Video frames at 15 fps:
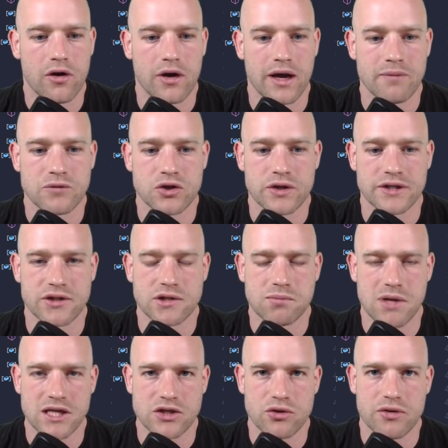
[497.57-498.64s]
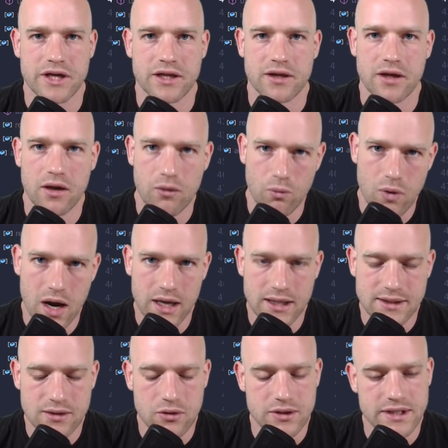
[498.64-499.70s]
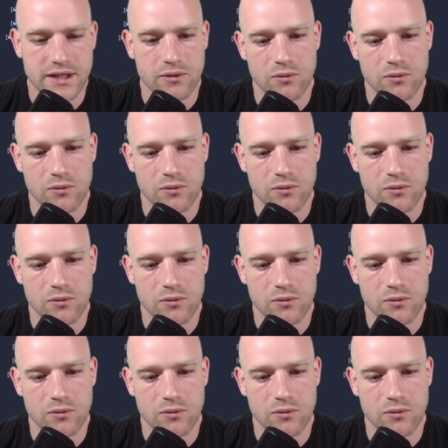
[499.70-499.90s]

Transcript: I'm showing the splash screen while it's loading.